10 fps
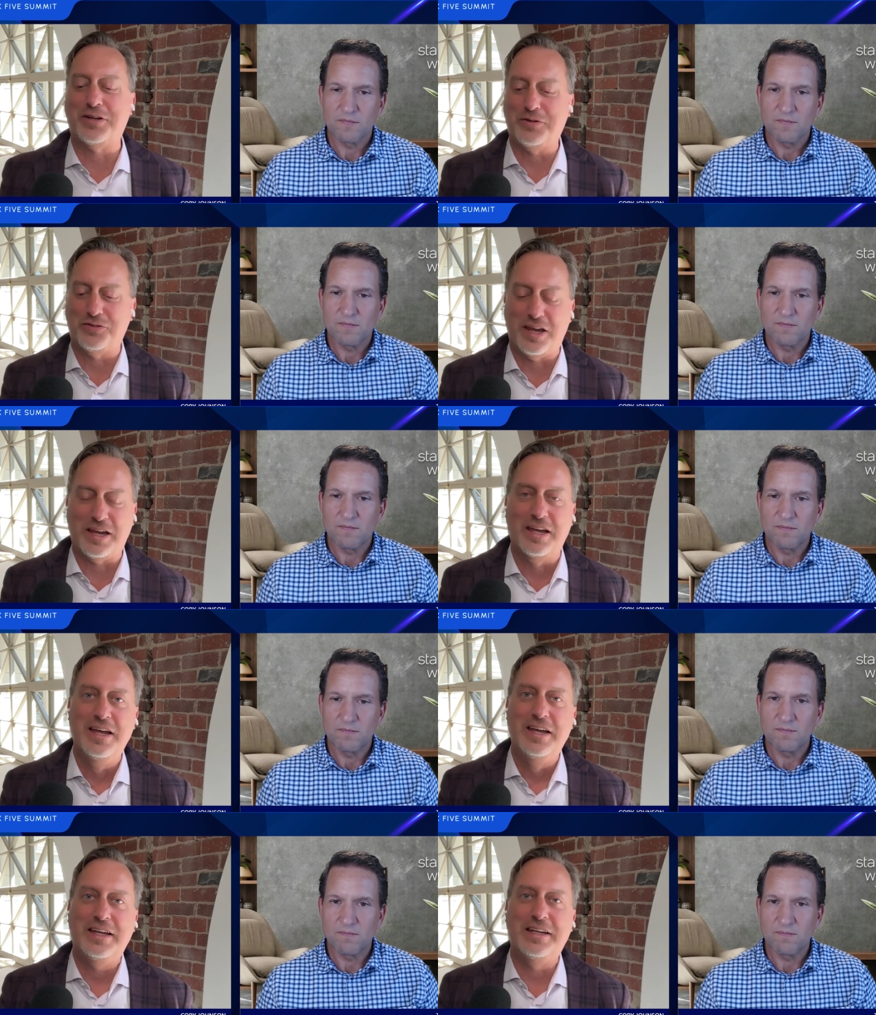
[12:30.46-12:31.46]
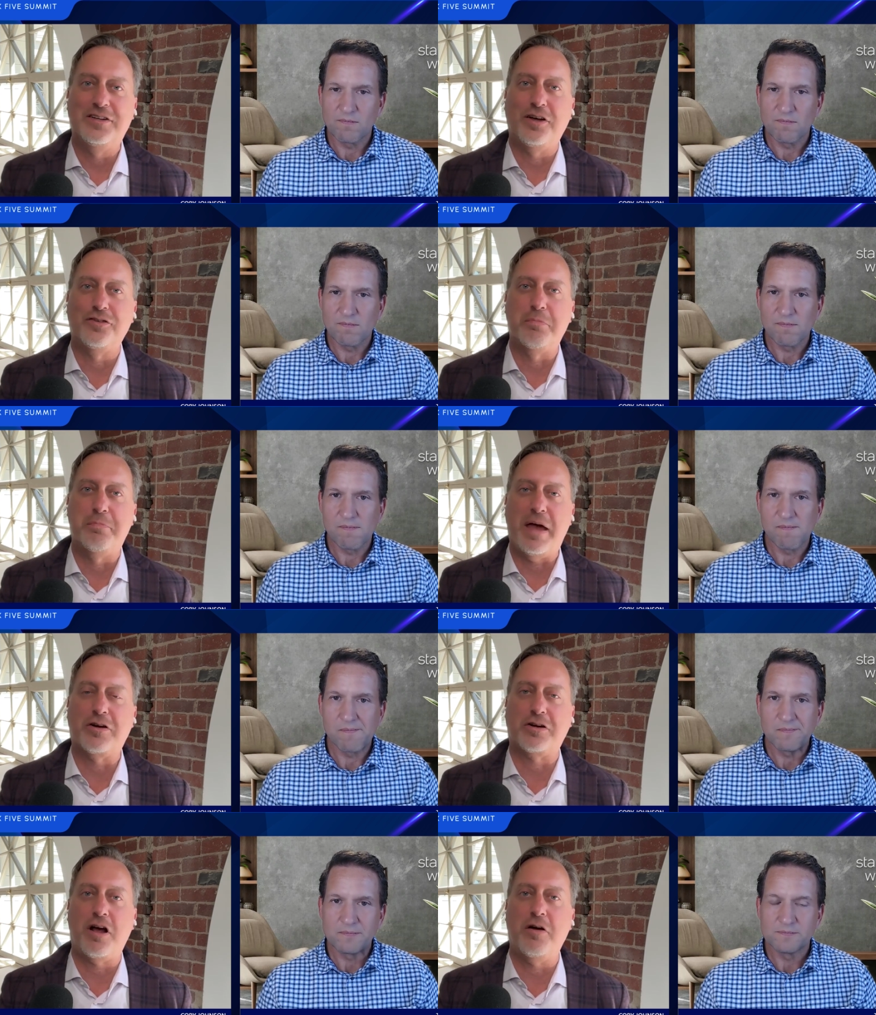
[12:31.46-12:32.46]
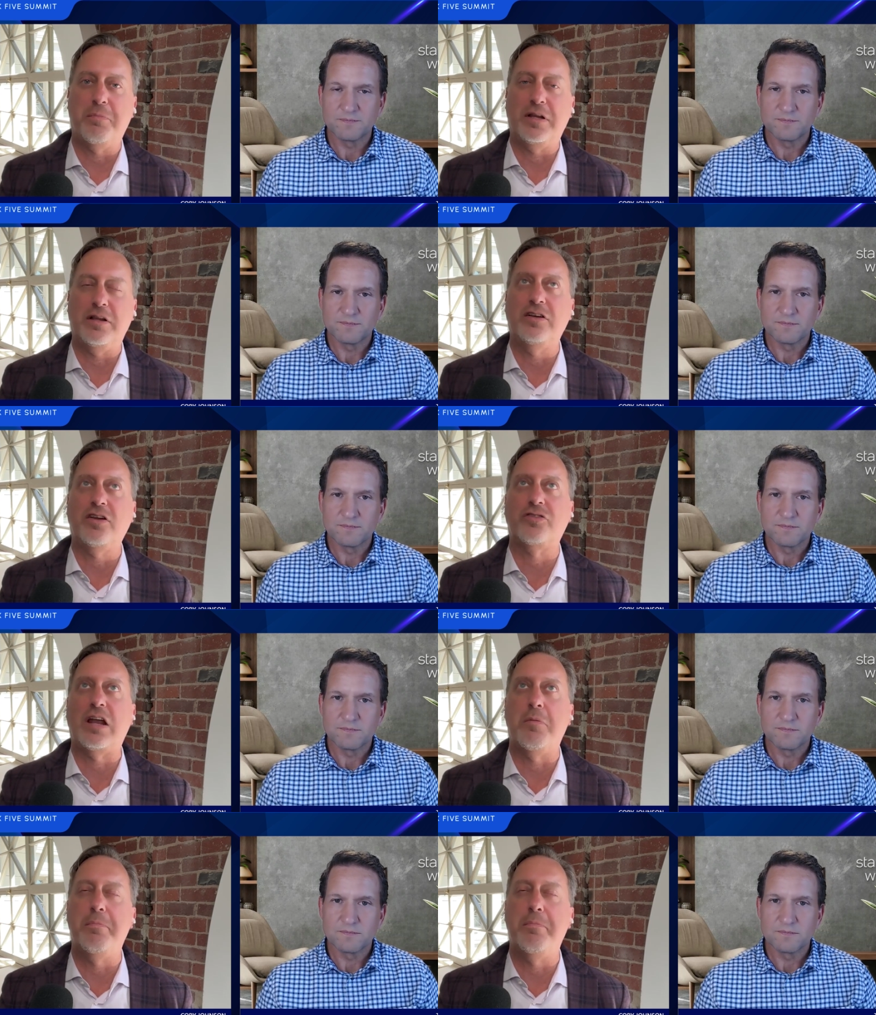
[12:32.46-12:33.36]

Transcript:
Speaker 1: like you're saying Intel's a better company. Intel's got a